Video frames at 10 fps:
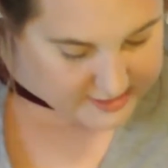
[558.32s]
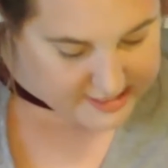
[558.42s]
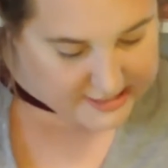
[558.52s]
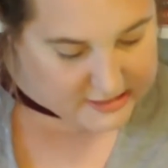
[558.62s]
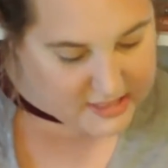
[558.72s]

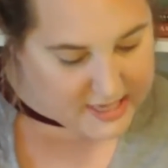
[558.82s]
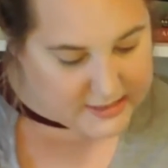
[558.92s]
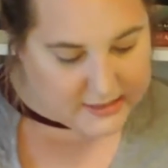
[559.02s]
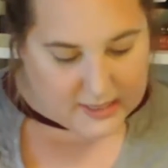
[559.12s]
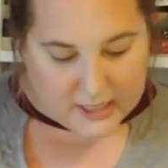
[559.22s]
It says
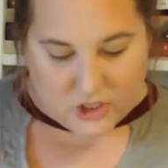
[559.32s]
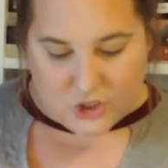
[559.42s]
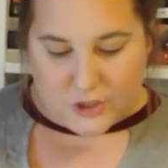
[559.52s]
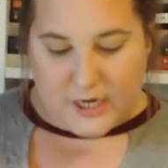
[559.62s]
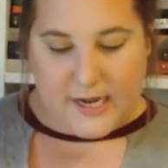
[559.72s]
this
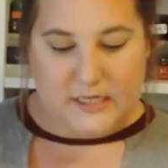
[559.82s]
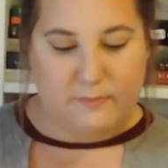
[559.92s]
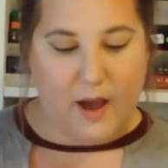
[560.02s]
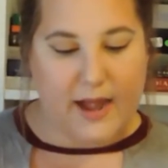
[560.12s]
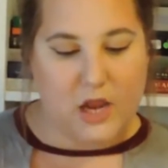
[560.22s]

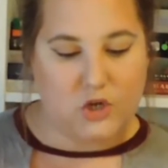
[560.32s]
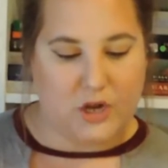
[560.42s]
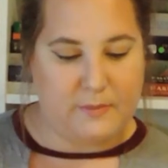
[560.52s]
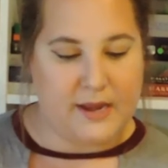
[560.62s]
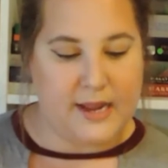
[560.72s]
luxurious body
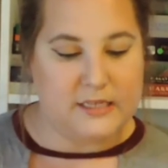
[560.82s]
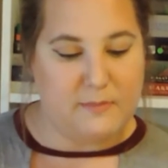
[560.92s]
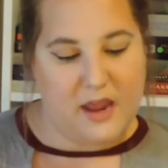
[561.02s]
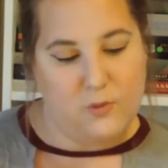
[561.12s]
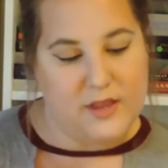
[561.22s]
treatment
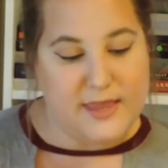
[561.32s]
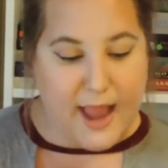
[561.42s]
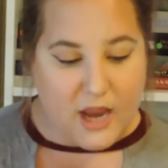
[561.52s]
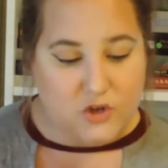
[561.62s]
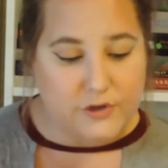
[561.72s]
is made with
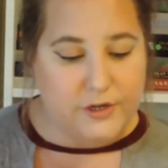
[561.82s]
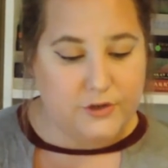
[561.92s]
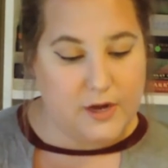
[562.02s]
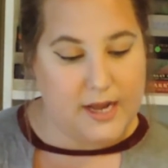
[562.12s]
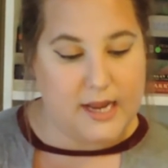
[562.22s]
natural
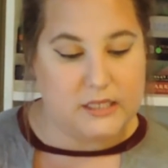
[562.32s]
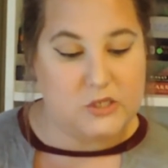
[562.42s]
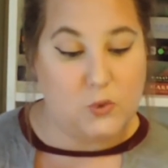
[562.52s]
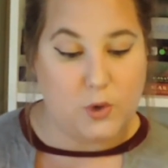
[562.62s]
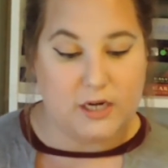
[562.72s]

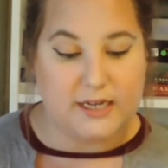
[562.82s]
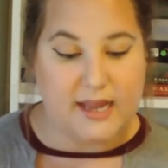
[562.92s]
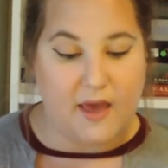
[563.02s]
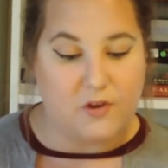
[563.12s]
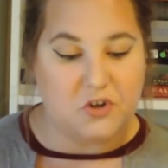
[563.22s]
ingredients to work
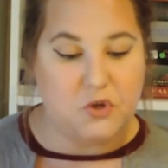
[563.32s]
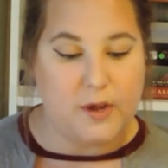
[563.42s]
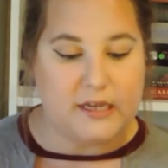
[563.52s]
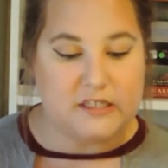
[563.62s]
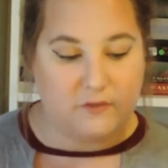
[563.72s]
together
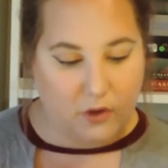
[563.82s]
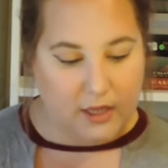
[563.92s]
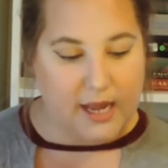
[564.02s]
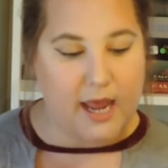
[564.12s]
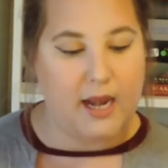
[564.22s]
to
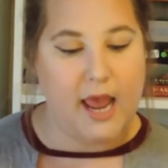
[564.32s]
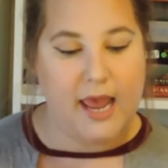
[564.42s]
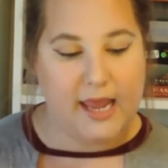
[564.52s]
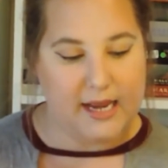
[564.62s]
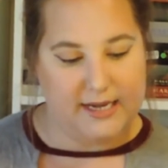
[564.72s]
exfoliate,
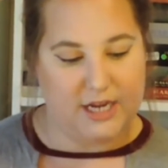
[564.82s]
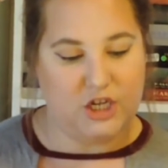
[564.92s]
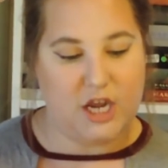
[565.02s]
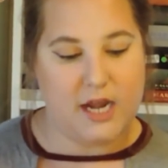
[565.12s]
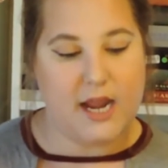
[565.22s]

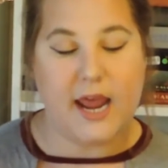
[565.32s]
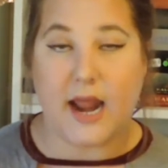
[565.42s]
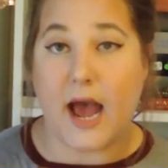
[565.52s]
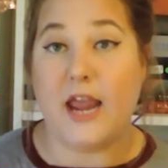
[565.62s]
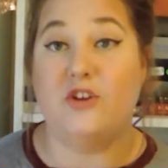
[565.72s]
condition,
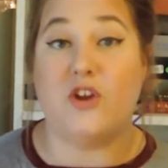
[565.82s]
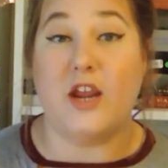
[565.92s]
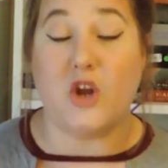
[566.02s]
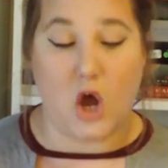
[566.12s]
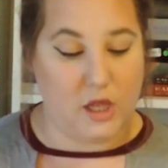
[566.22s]
and
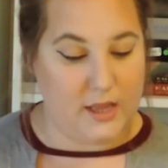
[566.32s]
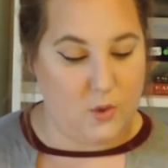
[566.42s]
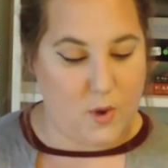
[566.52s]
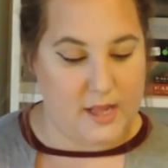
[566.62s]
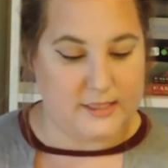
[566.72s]
hydrate all
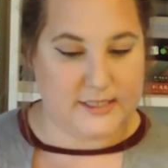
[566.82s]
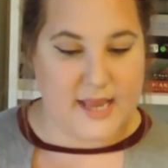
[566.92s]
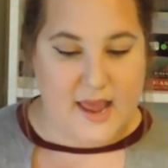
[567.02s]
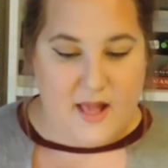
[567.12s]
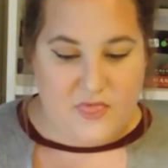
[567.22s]
at
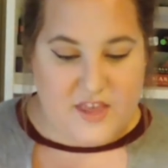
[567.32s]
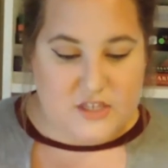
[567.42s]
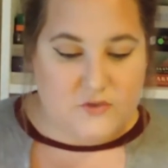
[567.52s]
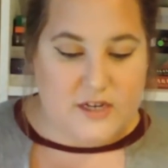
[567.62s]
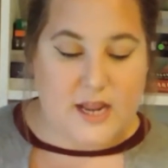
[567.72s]
once.
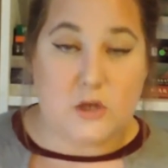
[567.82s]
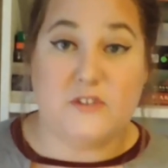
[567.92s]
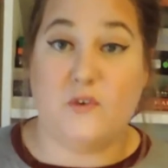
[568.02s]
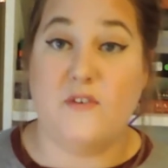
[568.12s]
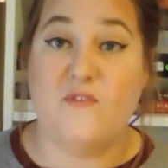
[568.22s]
This
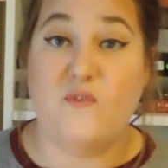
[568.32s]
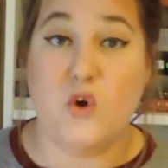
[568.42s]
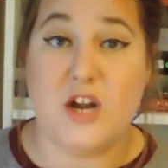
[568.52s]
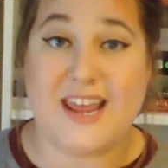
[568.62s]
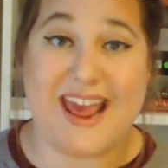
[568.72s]
retails for
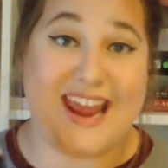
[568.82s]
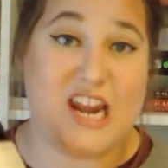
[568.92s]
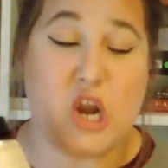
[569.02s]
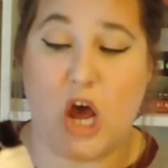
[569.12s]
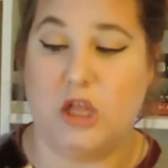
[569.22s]

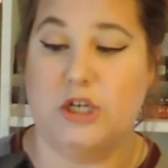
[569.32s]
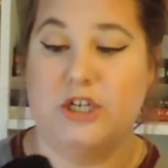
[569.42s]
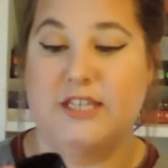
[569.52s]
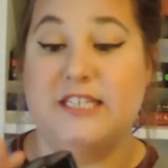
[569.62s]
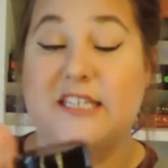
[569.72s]

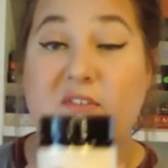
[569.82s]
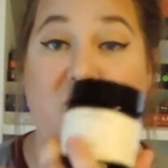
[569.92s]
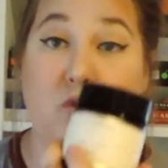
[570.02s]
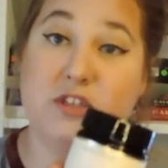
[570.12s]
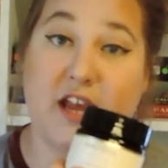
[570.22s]
$48. This is a
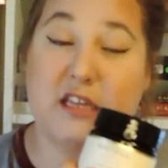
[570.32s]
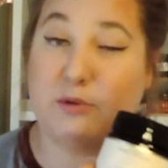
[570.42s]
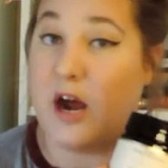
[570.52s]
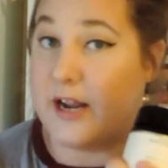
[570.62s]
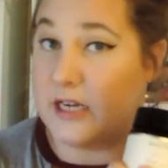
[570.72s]

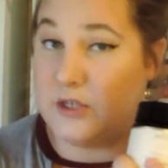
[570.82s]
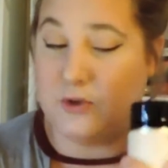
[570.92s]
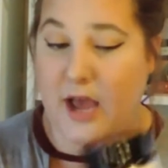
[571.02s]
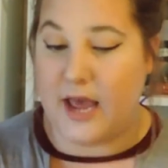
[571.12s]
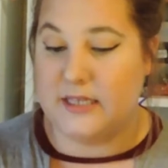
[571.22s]
full-size product,
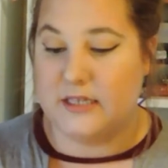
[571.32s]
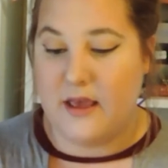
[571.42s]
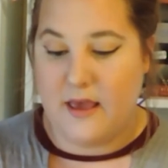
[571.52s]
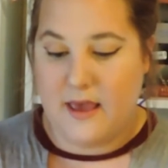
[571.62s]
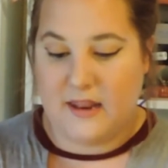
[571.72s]
you guys.
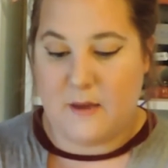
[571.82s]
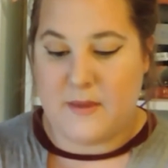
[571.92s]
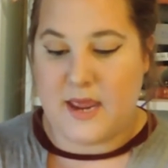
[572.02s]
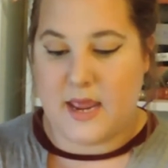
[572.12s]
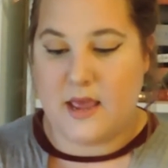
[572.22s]

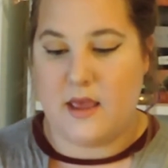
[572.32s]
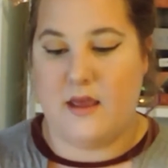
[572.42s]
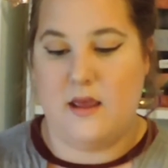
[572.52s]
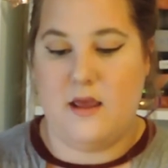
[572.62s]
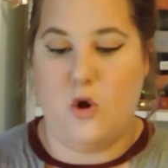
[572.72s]
Let me...
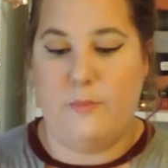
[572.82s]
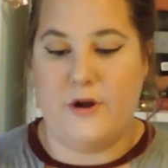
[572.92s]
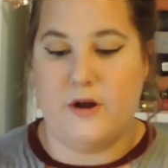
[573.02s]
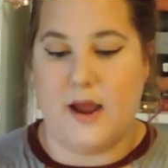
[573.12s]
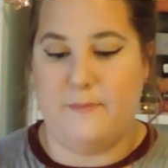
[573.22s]

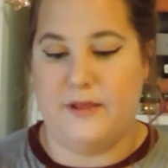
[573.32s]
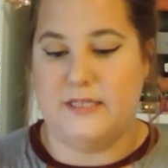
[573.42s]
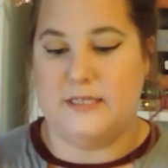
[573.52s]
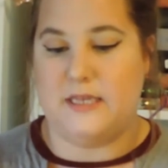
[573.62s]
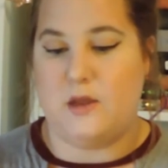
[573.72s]
open her up
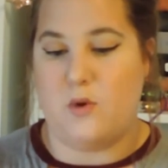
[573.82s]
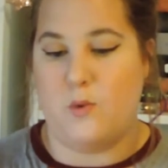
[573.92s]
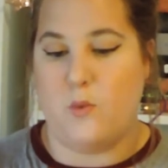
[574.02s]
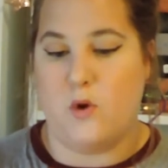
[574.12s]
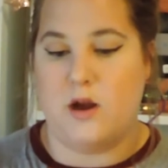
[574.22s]
and see
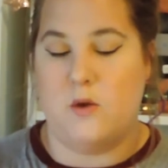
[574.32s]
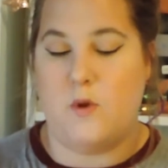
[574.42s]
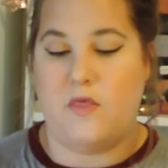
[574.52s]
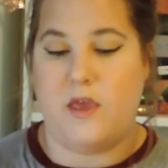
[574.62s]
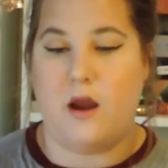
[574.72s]
what we're
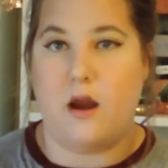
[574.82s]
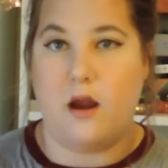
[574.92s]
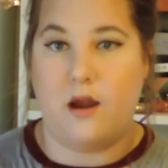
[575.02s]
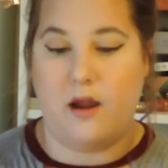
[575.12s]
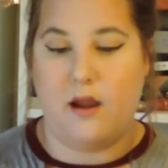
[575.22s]
working with
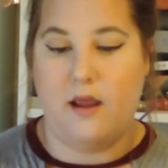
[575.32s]
here.